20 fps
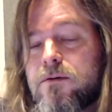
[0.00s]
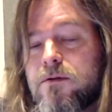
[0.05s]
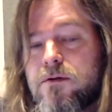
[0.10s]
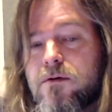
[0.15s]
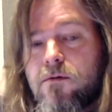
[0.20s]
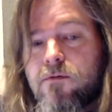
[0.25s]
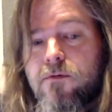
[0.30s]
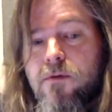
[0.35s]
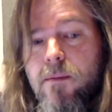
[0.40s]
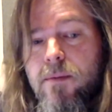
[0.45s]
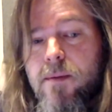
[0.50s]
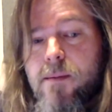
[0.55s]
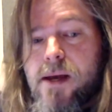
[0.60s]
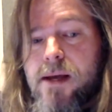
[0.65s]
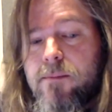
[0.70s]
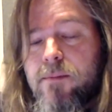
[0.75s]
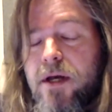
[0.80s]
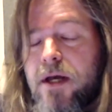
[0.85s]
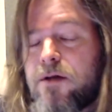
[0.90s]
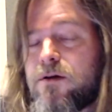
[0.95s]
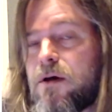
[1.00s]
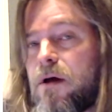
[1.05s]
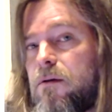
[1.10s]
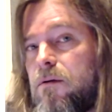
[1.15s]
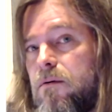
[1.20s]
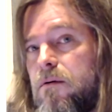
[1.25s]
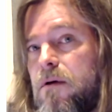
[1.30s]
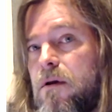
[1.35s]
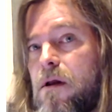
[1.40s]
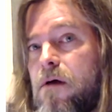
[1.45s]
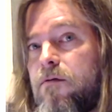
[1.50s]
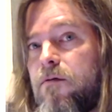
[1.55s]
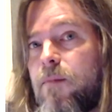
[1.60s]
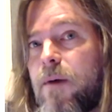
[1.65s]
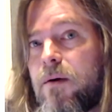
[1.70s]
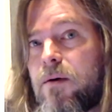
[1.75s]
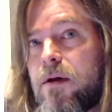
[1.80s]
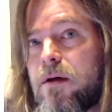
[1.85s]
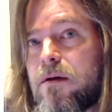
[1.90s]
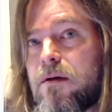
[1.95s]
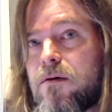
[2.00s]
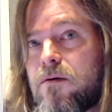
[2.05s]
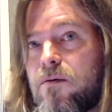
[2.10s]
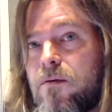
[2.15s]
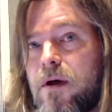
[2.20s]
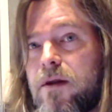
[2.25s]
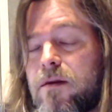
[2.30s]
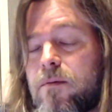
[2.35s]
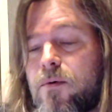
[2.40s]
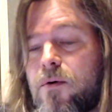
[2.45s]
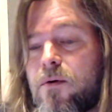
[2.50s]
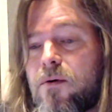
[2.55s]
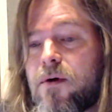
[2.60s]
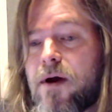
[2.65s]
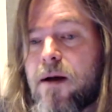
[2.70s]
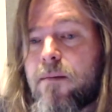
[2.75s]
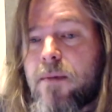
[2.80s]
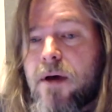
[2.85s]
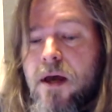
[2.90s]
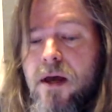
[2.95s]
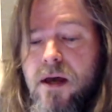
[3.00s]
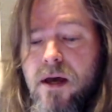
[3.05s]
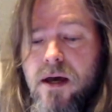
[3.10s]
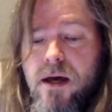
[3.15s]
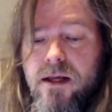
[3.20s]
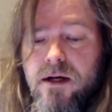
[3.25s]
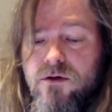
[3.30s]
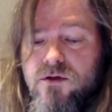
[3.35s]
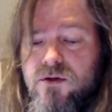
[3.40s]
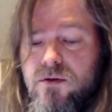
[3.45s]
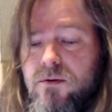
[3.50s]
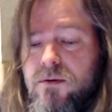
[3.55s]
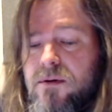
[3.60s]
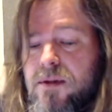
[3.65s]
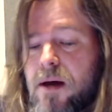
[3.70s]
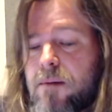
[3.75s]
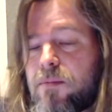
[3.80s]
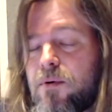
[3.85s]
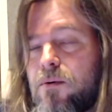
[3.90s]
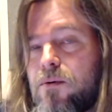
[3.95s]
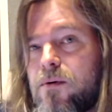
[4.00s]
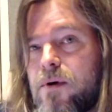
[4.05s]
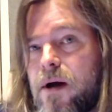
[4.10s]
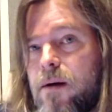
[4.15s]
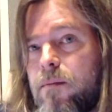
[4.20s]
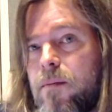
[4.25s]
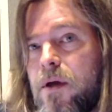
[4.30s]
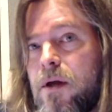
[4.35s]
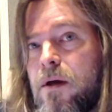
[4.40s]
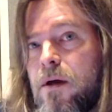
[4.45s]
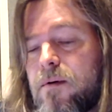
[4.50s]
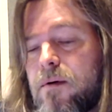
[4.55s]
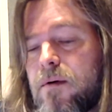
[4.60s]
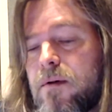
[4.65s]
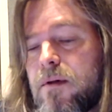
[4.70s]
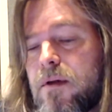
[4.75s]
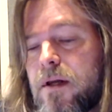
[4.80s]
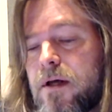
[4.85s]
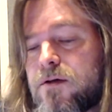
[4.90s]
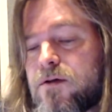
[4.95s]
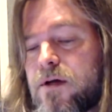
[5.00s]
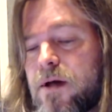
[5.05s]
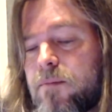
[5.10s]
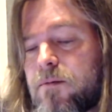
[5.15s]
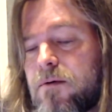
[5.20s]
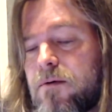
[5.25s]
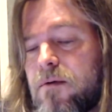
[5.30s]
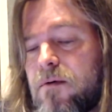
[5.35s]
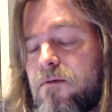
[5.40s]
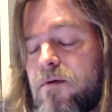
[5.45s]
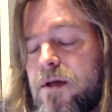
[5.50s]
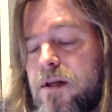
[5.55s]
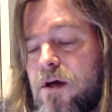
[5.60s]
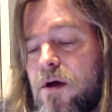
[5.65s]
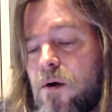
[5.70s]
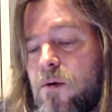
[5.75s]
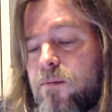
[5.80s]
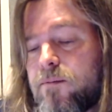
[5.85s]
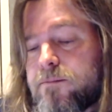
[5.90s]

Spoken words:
So from the man page, I learned enough about it to write the program, and I'll show you that program in the next chapter of the video.